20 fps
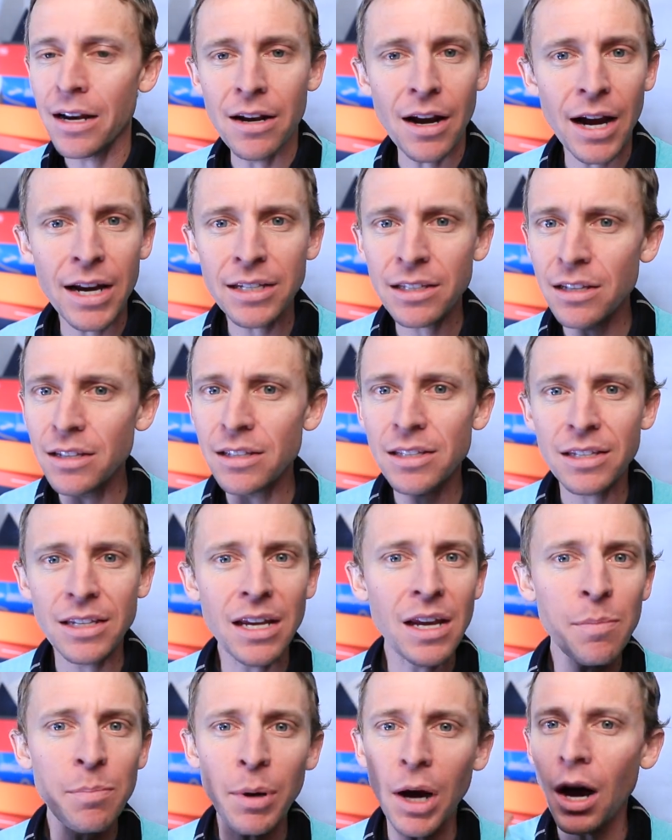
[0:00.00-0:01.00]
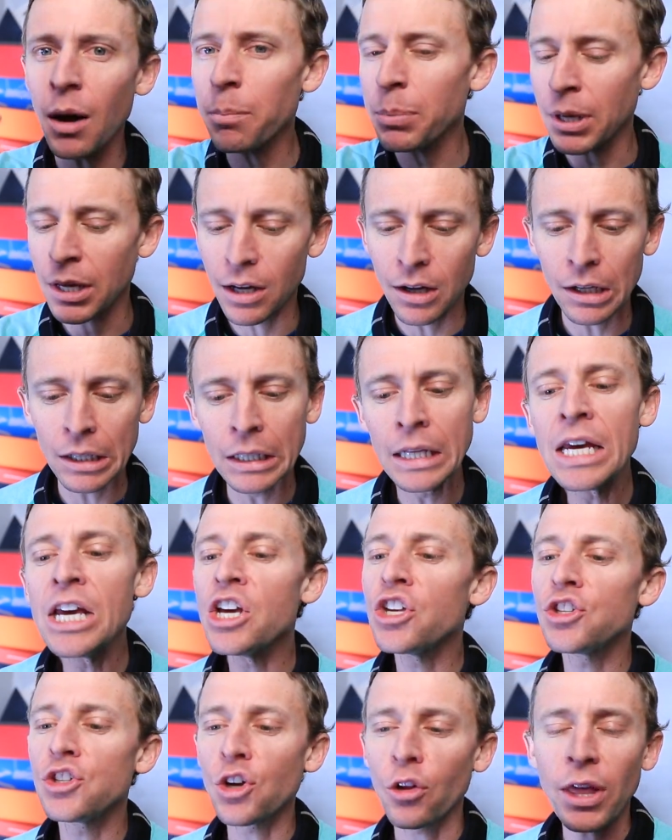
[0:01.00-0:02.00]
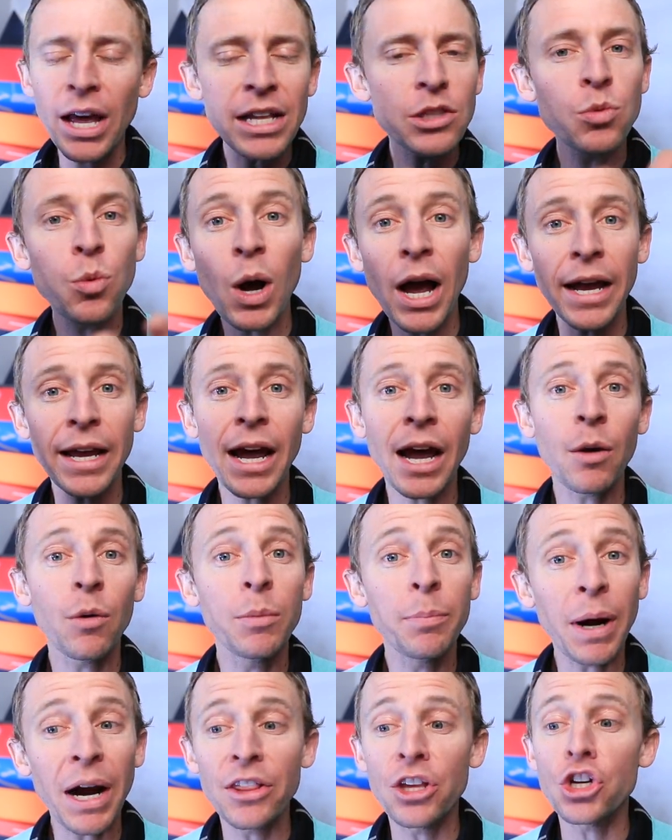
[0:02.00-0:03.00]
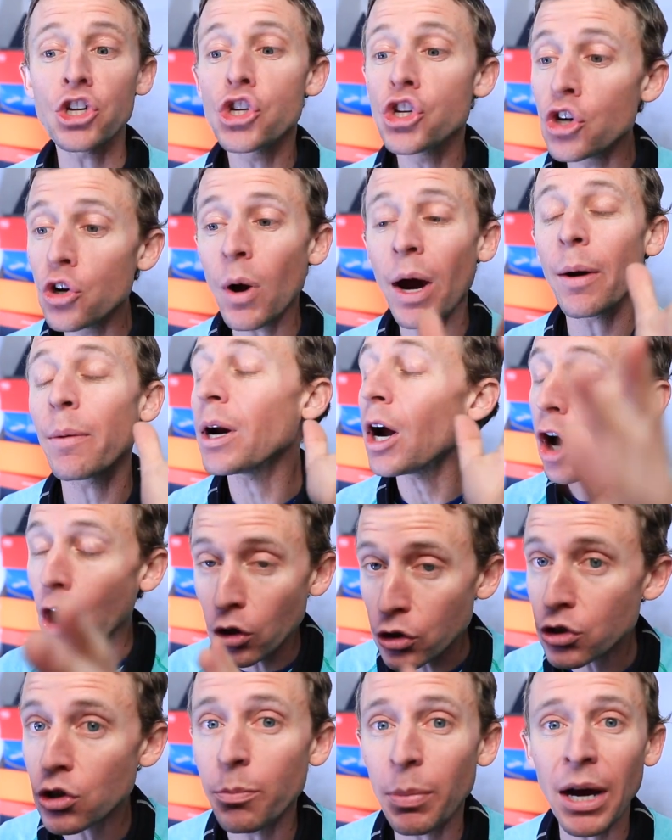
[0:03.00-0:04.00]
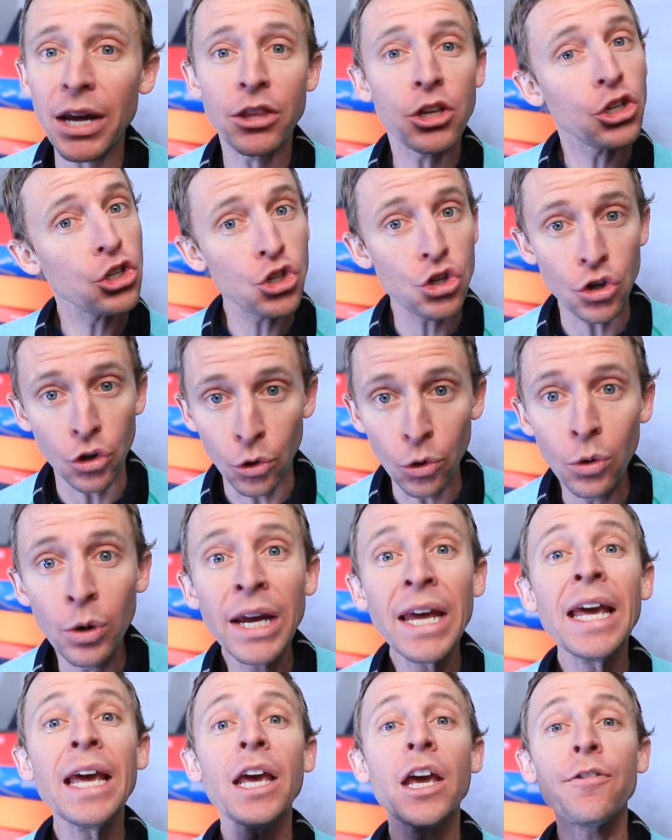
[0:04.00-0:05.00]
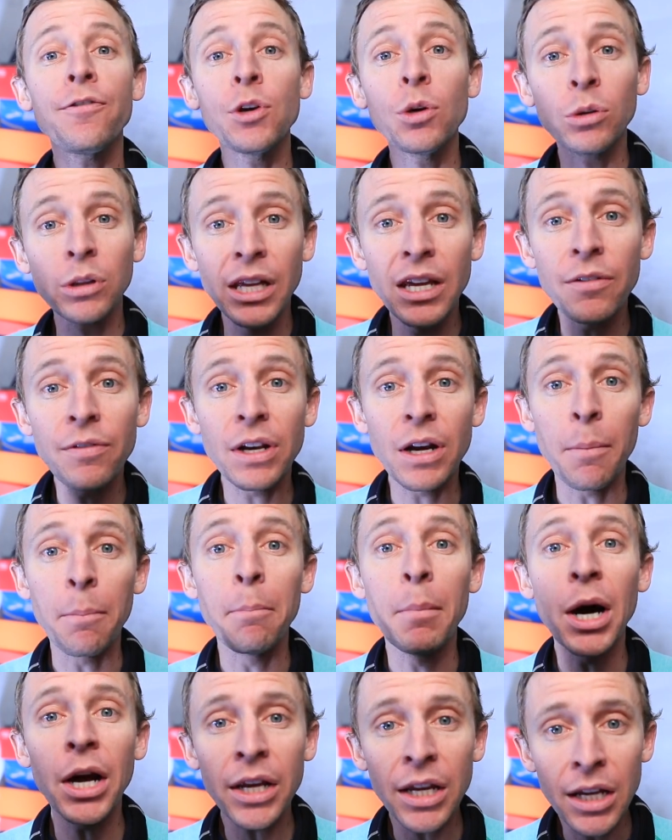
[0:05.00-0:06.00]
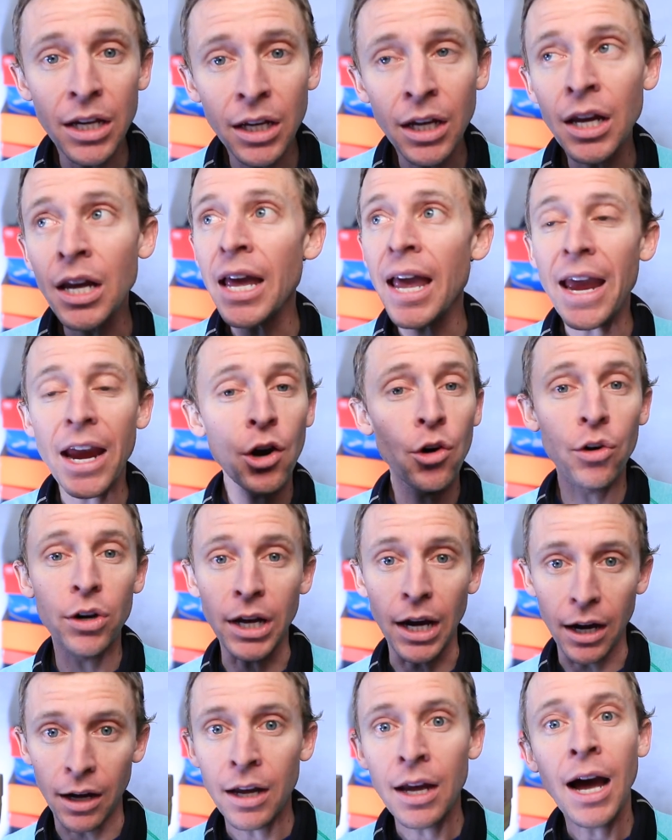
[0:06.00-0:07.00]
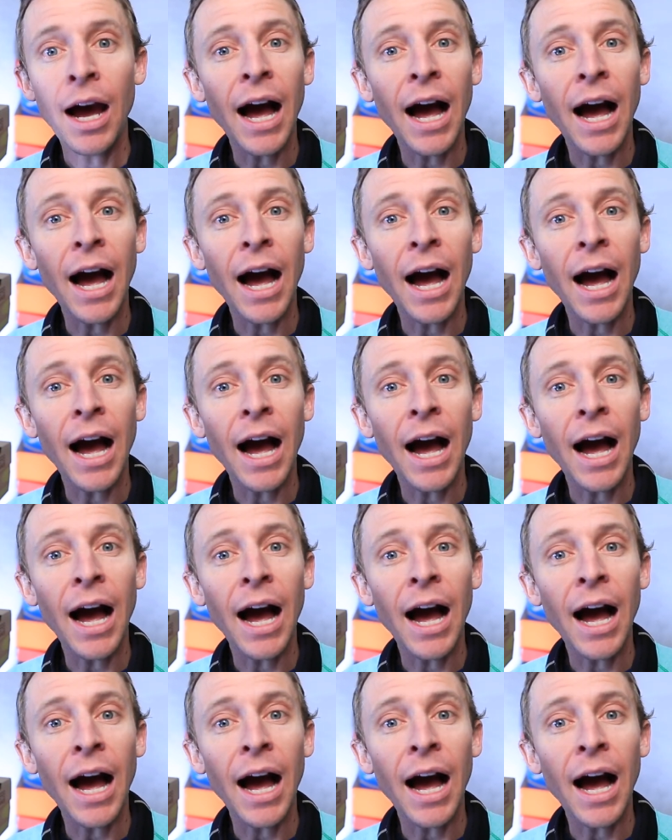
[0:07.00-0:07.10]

Nice and steep, uphill, so that's why I would buy this shoe. I would also buy this shoe if you live in a muddy area.